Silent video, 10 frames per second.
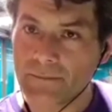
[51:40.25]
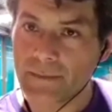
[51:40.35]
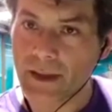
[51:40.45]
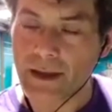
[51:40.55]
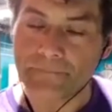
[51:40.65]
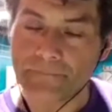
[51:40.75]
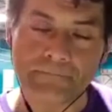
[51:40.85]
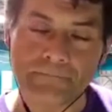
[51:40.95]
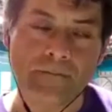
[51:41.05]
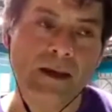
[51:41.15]

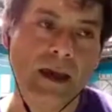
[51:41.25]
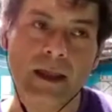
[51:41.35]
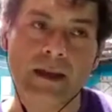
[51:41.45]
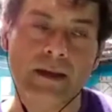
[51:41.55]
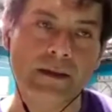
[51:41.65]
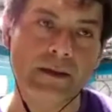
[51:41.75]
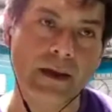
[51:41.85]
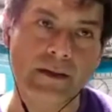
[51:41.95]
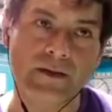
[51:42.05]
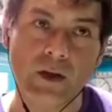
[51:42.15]

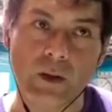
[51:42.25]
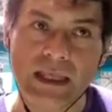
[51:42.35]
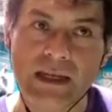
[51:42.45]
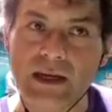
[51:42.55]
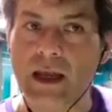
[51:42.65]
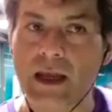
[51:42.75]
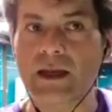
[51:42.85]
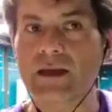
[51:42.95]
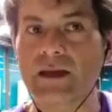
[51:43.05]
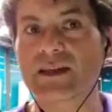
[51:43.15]
And so
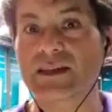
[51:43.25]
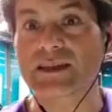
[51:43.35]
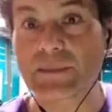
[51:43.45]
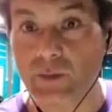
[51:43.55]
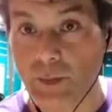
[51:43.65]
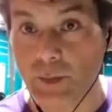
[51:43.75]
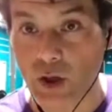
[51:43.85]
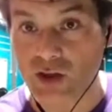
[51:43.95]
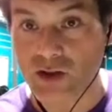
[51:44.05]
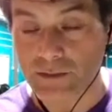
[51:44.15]
in a susceptible
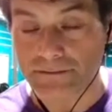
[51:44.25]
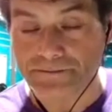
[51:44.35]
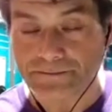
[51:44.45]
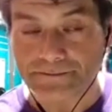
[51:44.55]
person,